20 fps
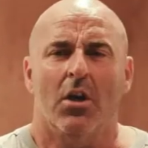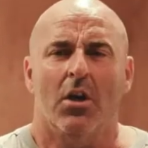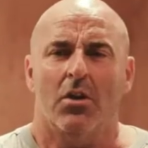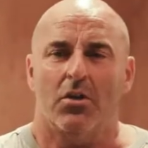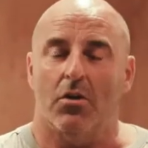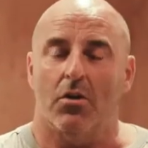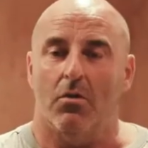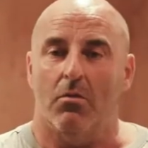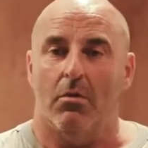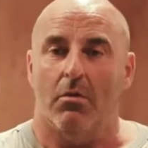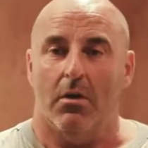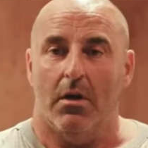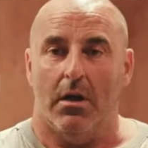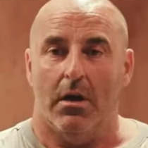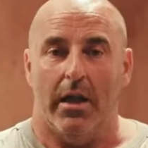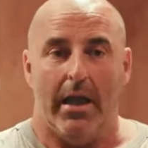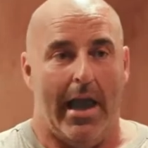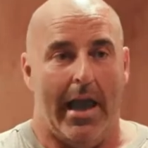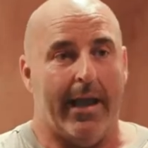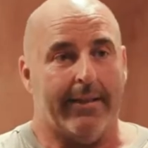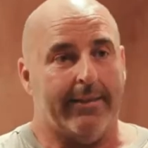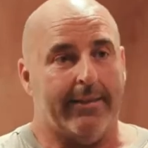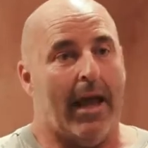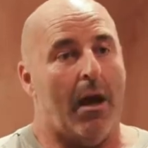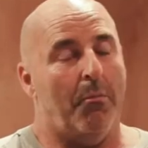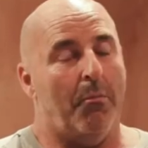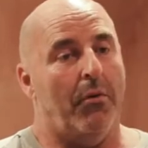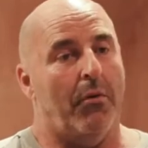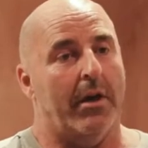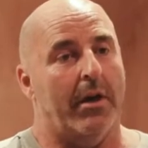So, at
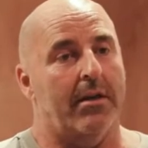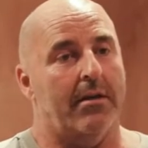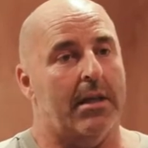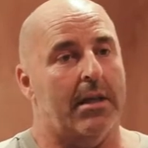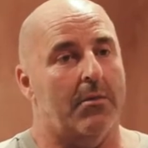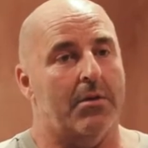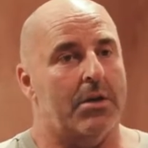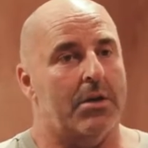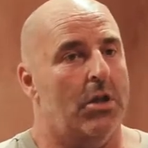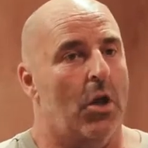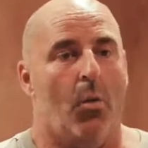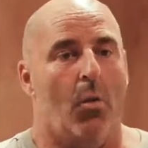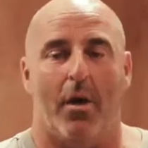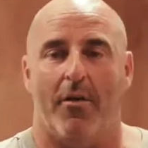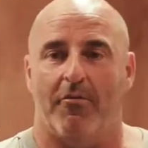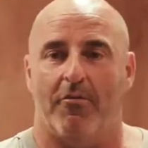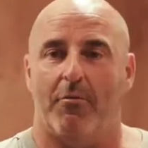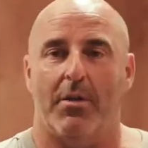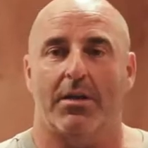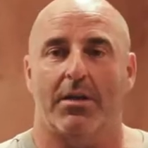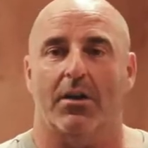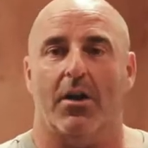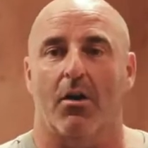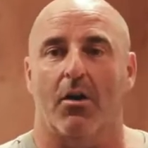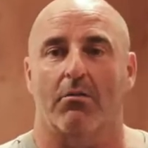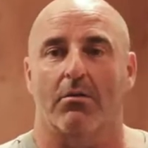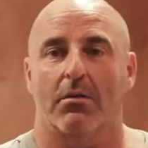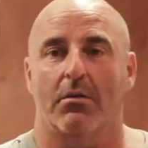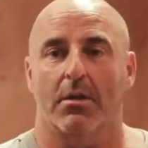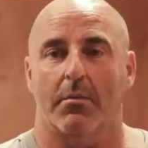that point, there was nowhere for me to
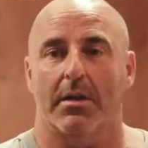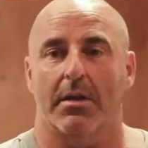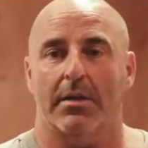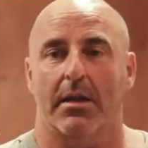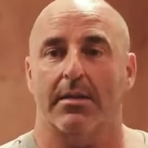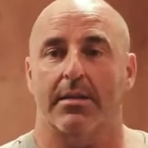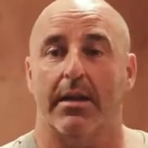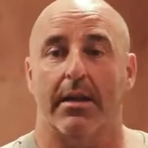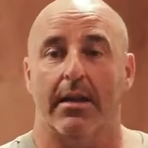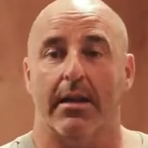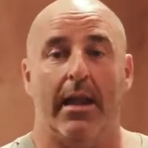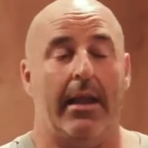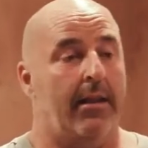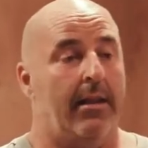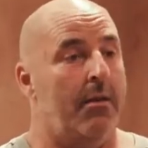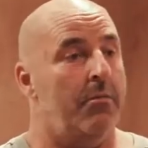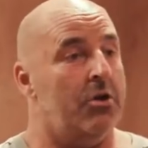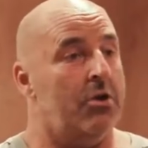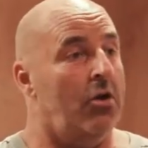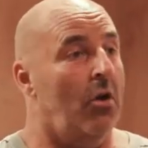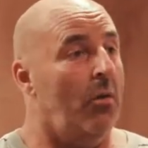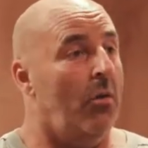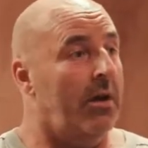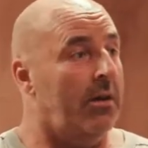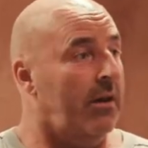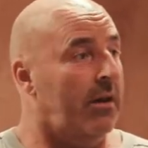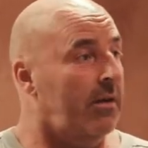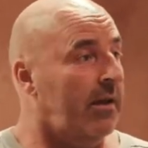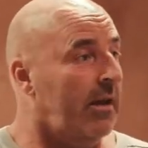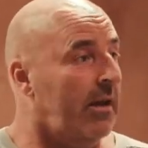go. Does that make sense? And there was nowhere
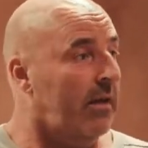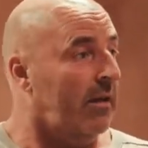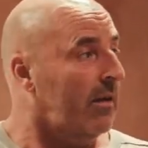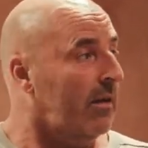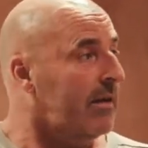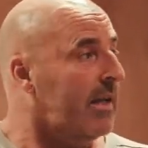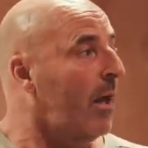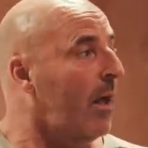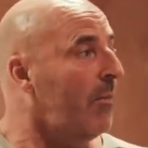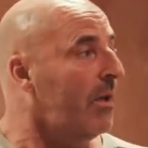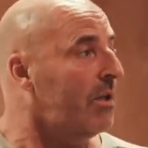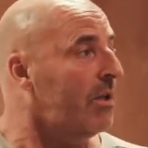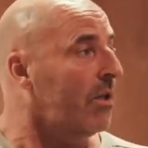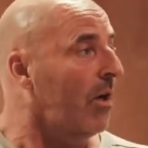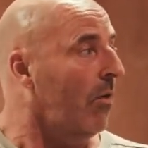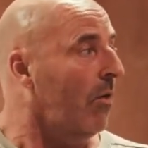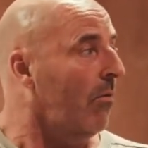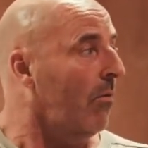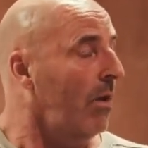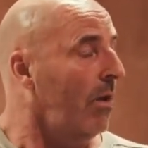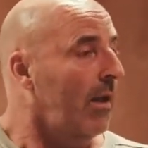that they could tell me to go.